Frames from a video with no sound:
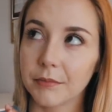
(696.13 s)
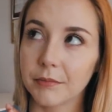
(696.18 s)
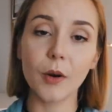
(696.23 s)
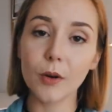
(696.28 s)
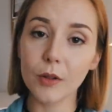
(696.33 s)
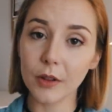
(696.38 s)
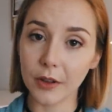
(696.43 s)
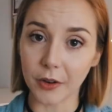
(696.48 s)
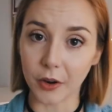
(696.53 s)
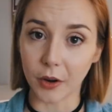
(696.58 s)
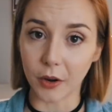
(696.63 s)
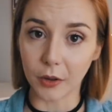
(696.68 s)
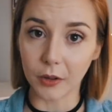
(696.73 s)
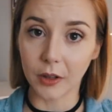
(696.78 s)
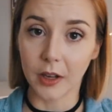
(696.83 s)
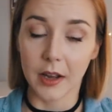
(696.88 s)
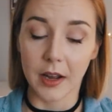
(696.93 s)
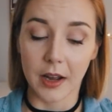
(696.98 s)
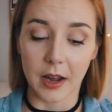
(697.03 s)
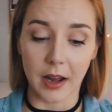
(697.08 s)
All in
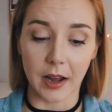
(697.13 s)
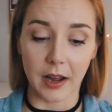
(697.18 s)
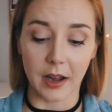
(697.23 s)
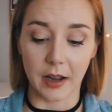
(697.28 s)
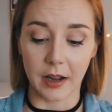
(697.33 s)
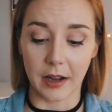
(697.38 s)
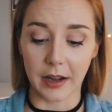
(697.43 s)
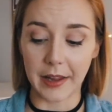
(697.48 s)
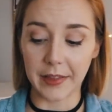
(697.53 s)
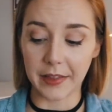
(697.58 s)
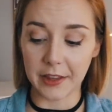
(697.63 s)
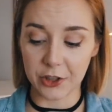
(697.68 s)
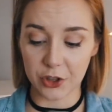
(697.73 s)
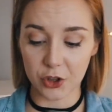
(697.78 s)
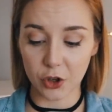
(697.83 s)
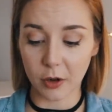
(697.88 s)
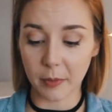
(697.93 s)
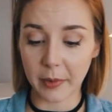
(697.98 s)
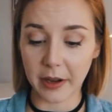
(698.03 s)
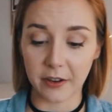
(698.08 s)
all, in the
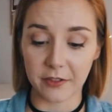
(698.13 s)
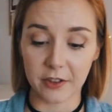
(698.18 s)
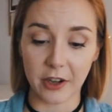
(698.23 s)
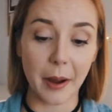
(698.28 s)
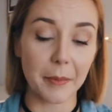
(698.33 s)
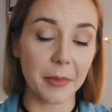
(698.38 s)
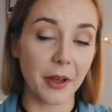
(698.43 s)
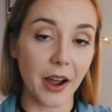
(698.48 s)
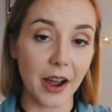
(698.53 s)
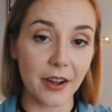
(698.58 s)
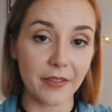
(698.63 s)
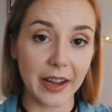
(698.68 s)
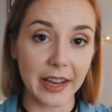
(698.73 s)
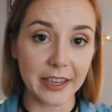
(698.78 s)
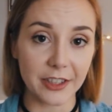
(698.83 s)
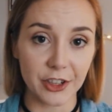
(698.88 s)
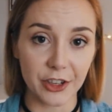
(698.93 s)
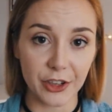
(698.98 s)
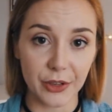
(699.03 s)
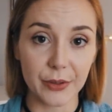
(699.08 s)
short amount of time that I've
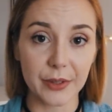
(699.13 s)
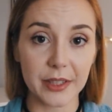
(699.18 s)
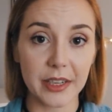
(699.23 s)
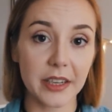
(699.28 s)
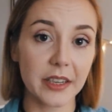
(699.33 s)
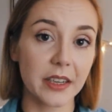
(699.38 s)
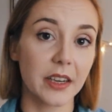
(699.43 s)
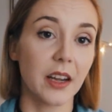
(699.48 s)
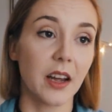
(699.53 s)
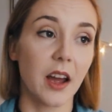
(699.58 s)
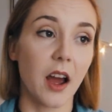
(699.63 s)
had to use it,